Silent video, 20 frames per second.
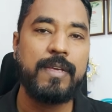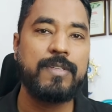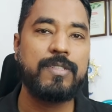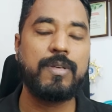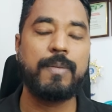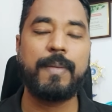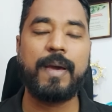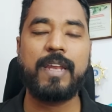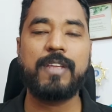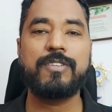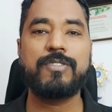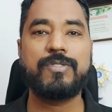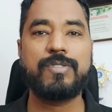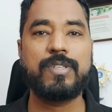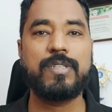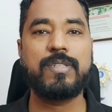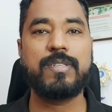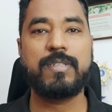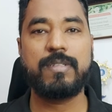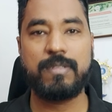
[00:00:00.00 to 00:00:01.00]
So manager
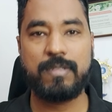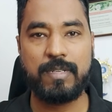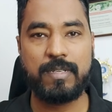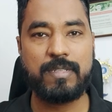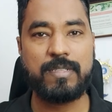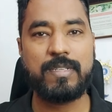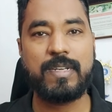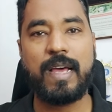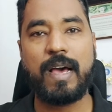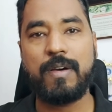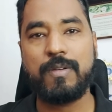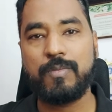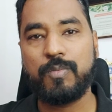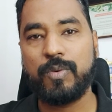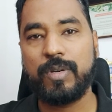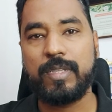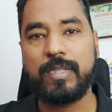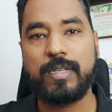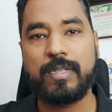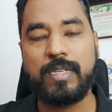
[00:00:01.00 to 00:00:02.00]
sit, sits down
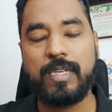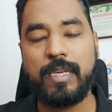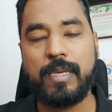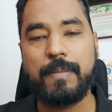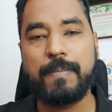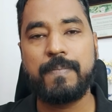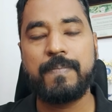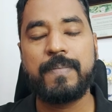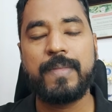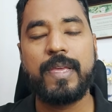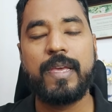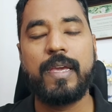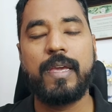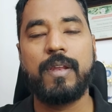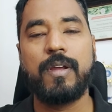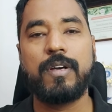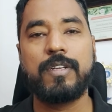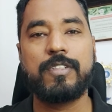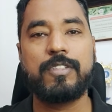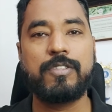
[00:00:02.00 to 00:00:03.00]
with the team
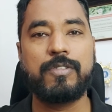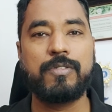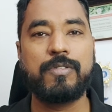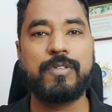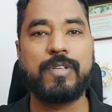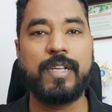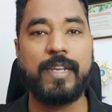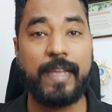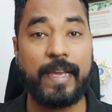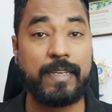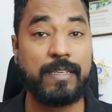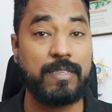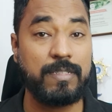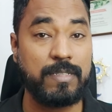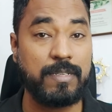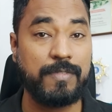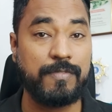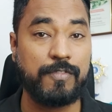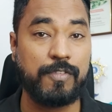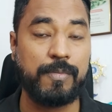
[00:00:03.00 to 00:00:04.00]
in order to collect
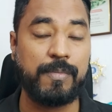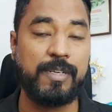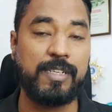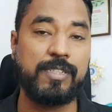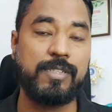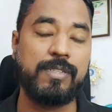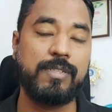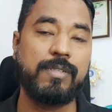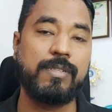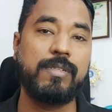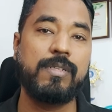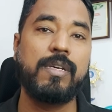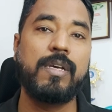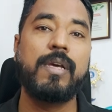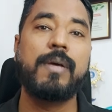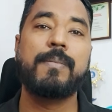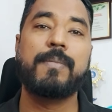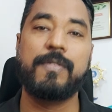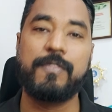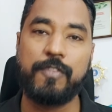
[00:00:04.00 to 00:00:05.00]
this information,
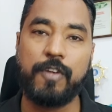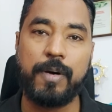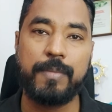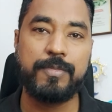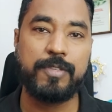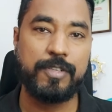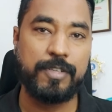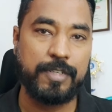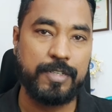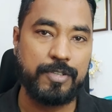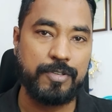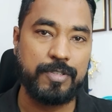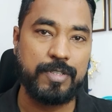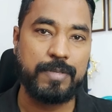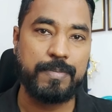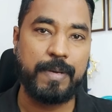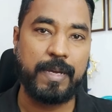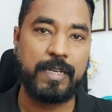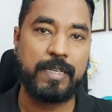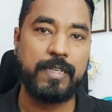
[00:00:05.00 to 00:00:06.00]
perform the
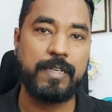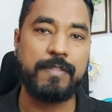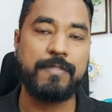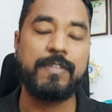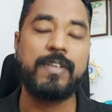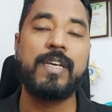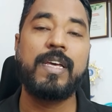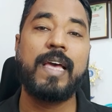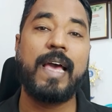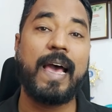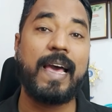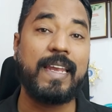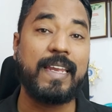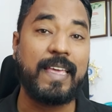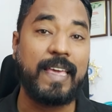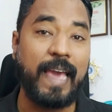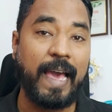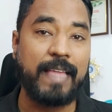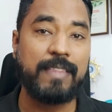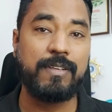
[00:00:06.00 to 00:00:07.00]
retrospective,
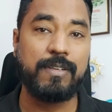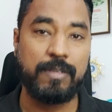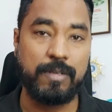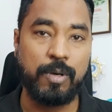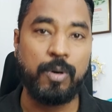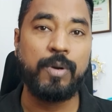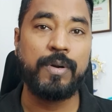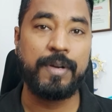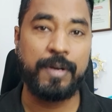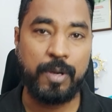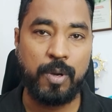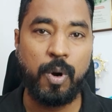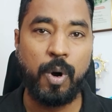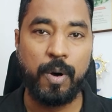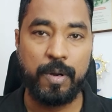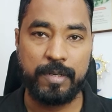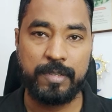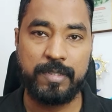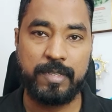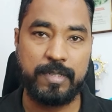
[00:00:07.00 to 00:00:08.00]
and gather or
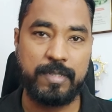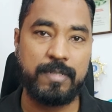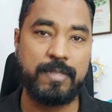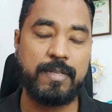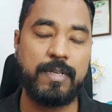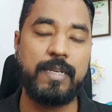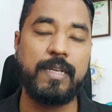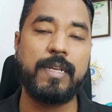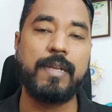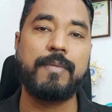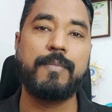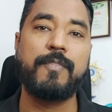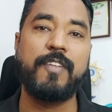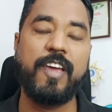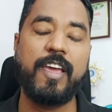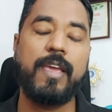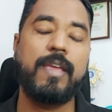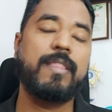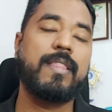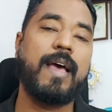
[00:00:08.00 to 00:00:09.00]
record this in a
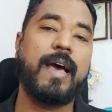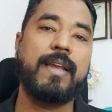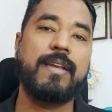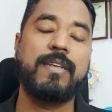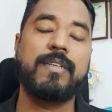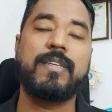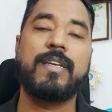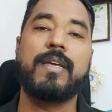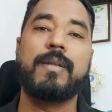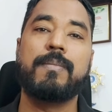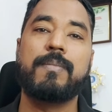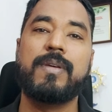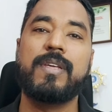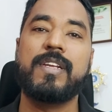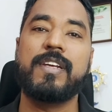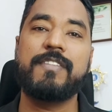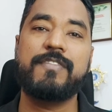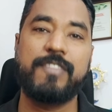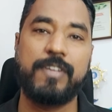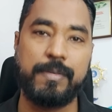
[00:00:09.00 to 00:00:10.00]
way that it can be
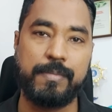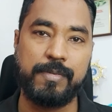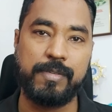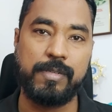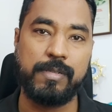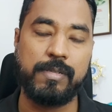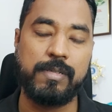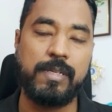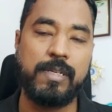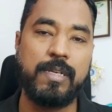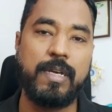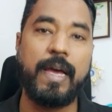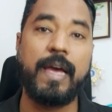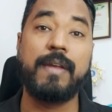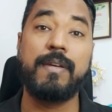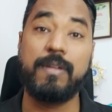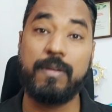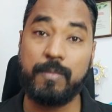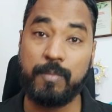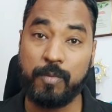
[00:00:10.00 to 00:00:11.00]
referable.
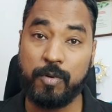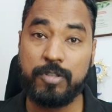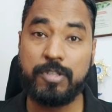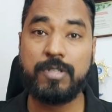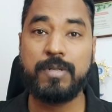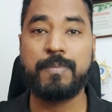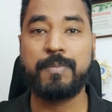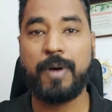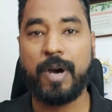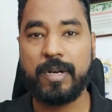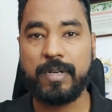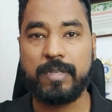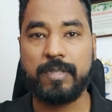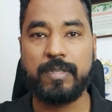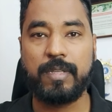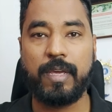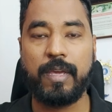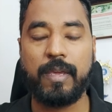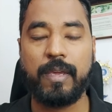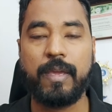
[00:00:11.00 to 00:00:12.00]
And most
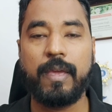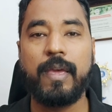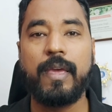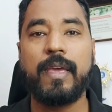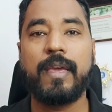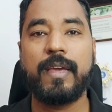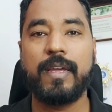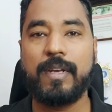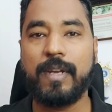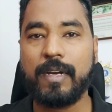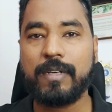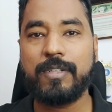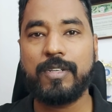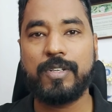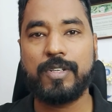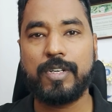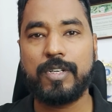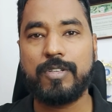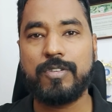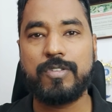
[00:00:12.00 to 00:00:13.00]
important thing,
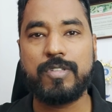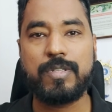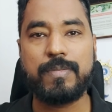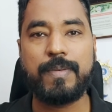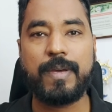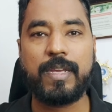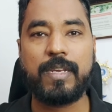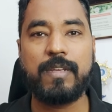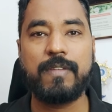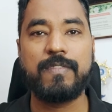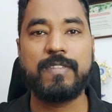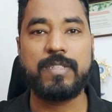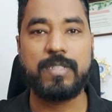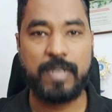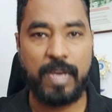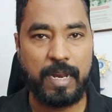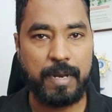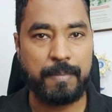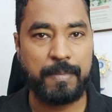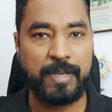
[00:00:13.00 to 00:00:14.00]
conducting retrospective is
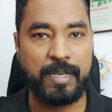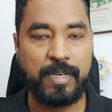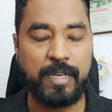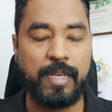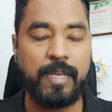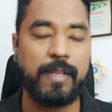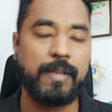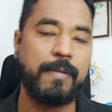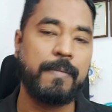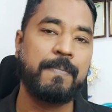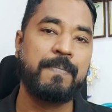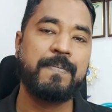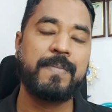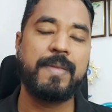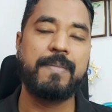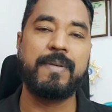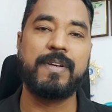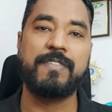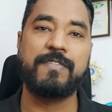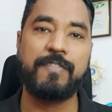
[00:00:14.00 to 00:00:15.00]
not a big deal,
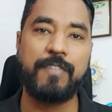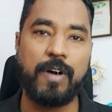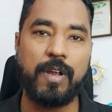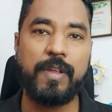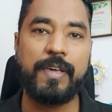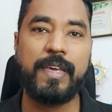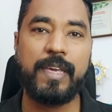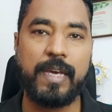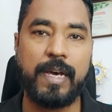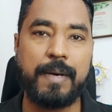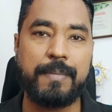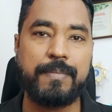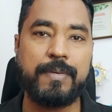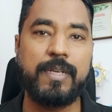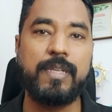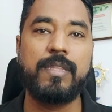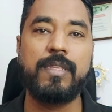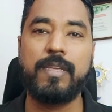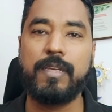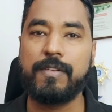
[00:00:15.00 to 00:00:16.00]
but following
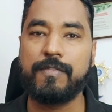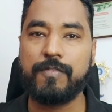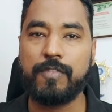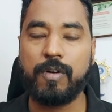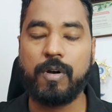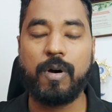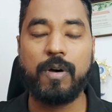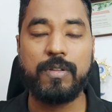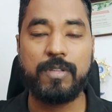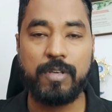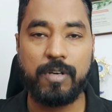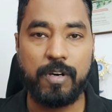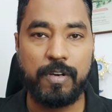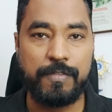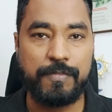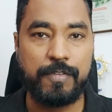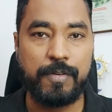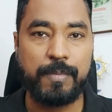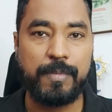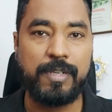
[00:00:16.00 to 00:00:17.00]
up in the info on
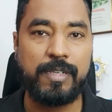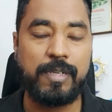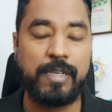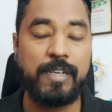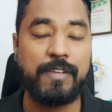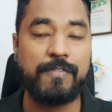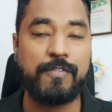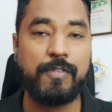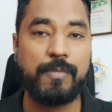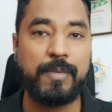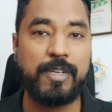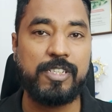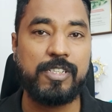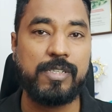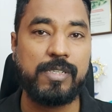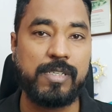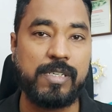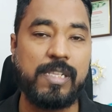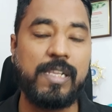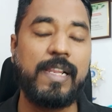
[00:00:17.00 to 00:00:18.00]
the
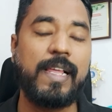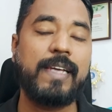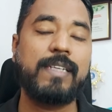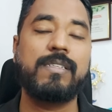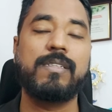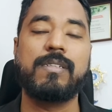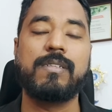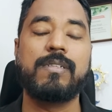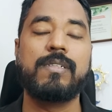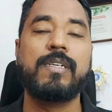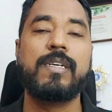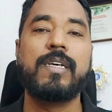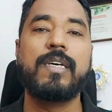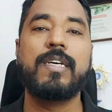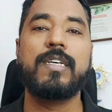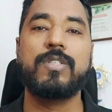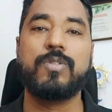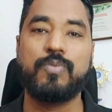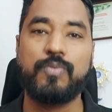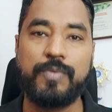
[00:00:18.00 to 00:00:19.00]
information collected
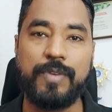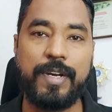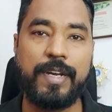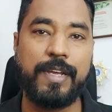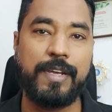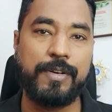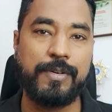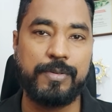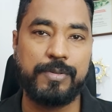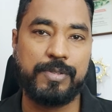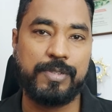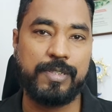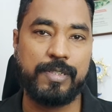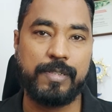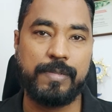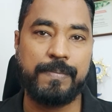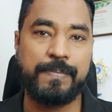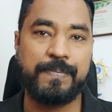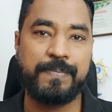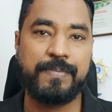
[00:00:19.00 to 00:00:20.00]
is very crucial.